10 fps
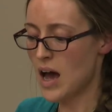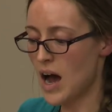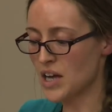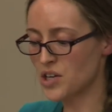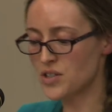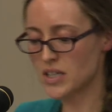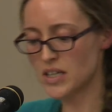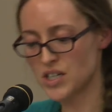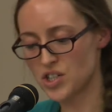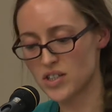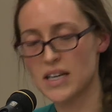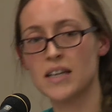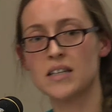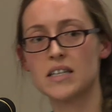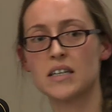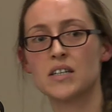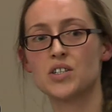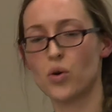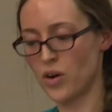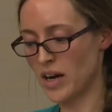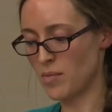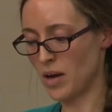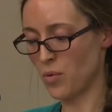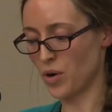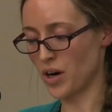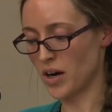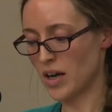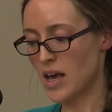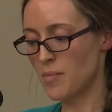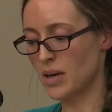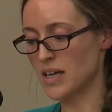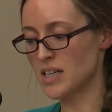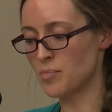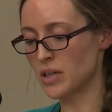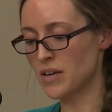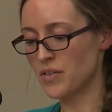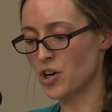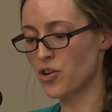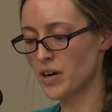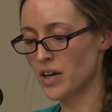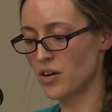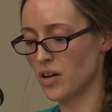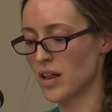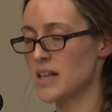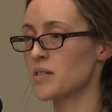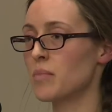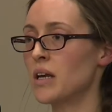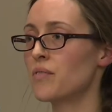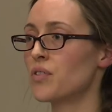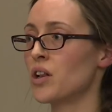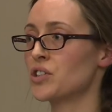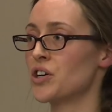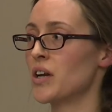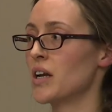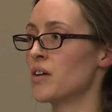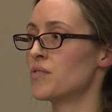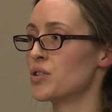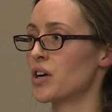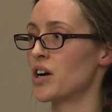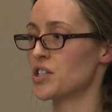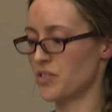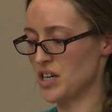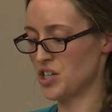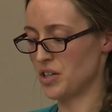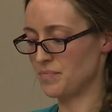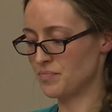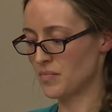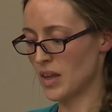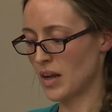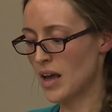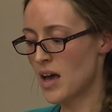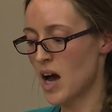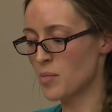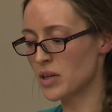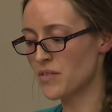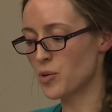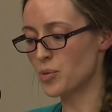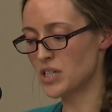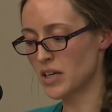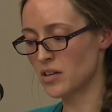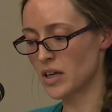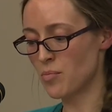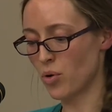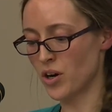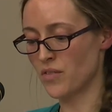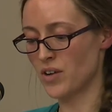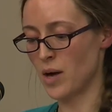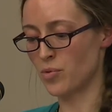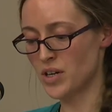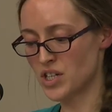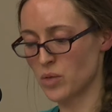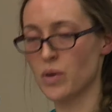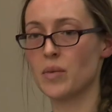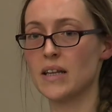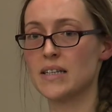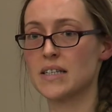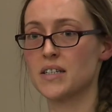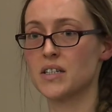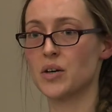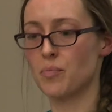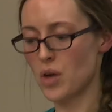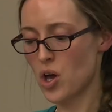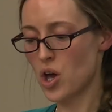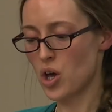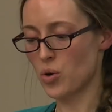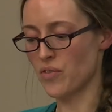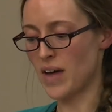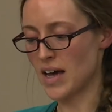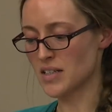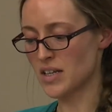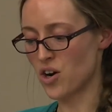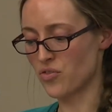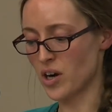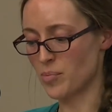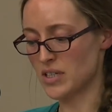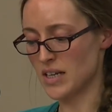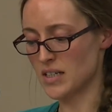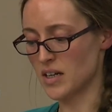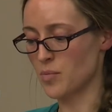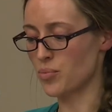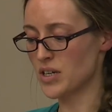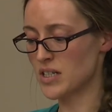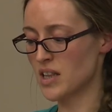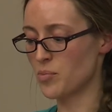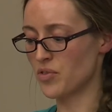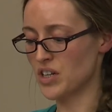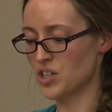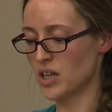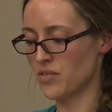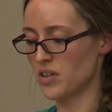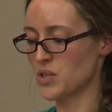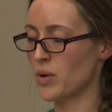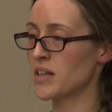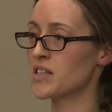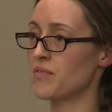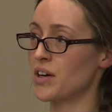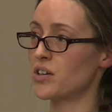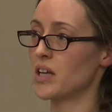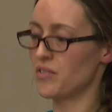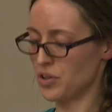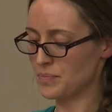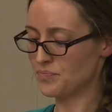I used conditional sentences to orient my work because I believe they're critical as a meaningful alternative to incarceration. I believe they're particularly important for Aboriginal women in the system, who are vastly overrepresented in prison at the provincial level as well as the federal level.